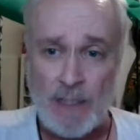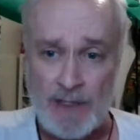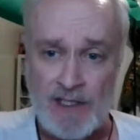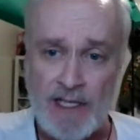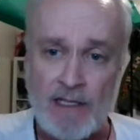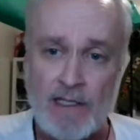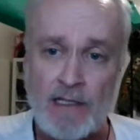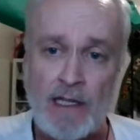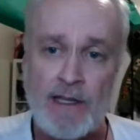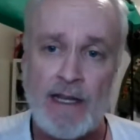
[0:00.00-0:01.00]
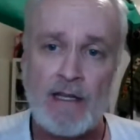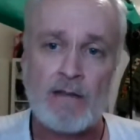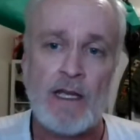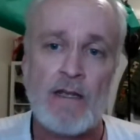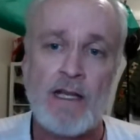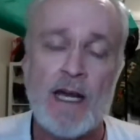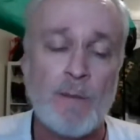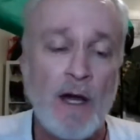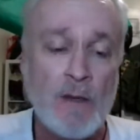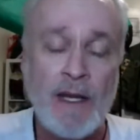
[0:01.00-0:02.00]
some of these things, and they kind
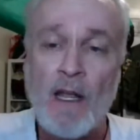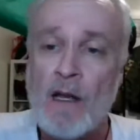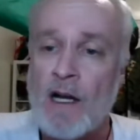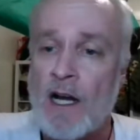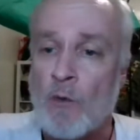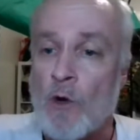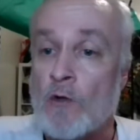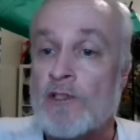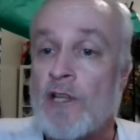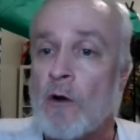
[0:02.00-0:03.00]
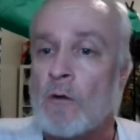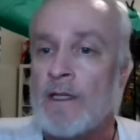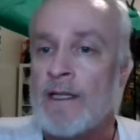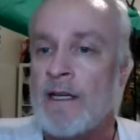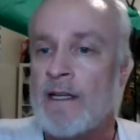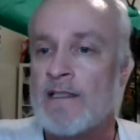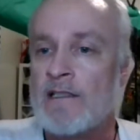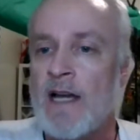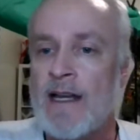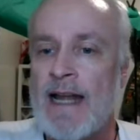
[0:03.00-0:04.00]
of bother me. Rose, no,
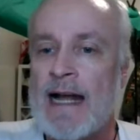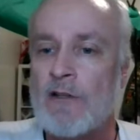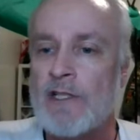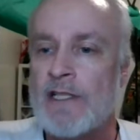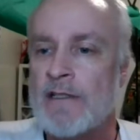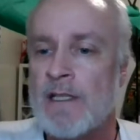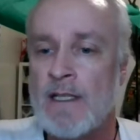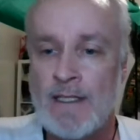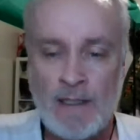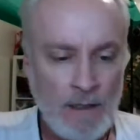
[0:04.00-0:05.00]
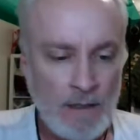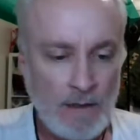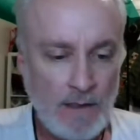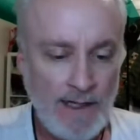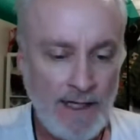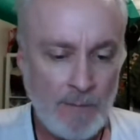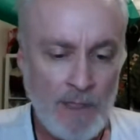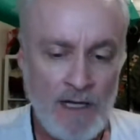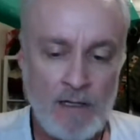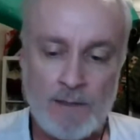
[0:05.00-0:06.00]
it's not allergies.
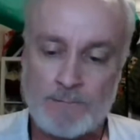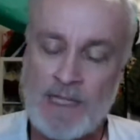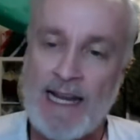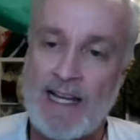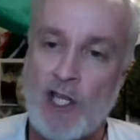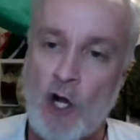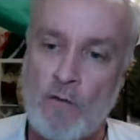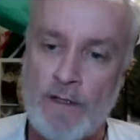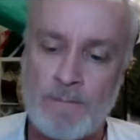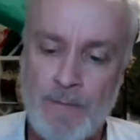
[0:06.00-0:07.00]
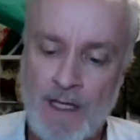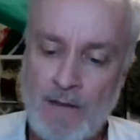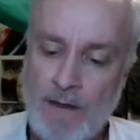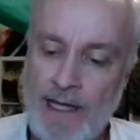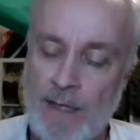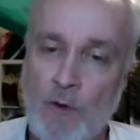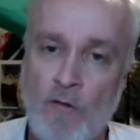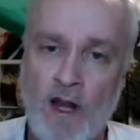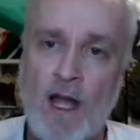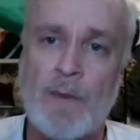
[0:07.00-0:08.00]
I had COVID, and I'm
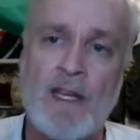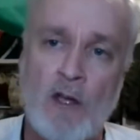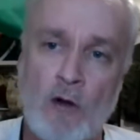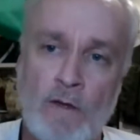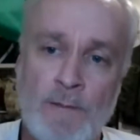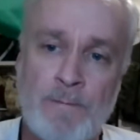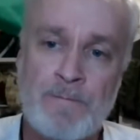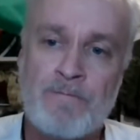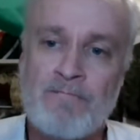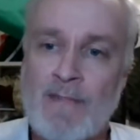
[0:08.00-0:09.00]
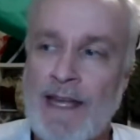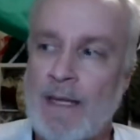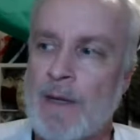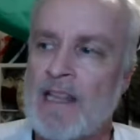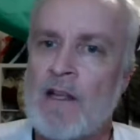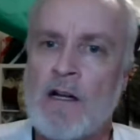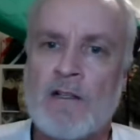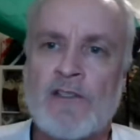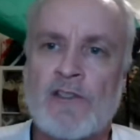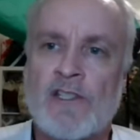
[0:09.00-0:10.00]
overcoming COVID, and my
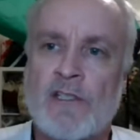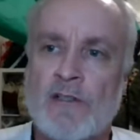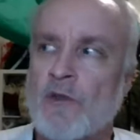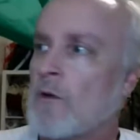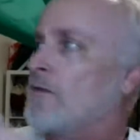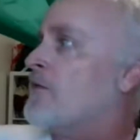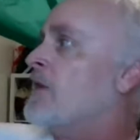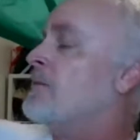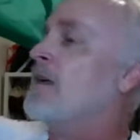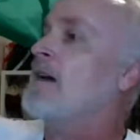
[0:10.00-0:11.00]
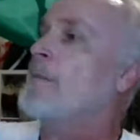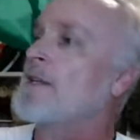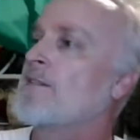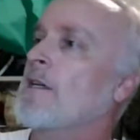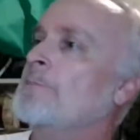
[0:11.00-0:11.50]
lungs are still sort of messed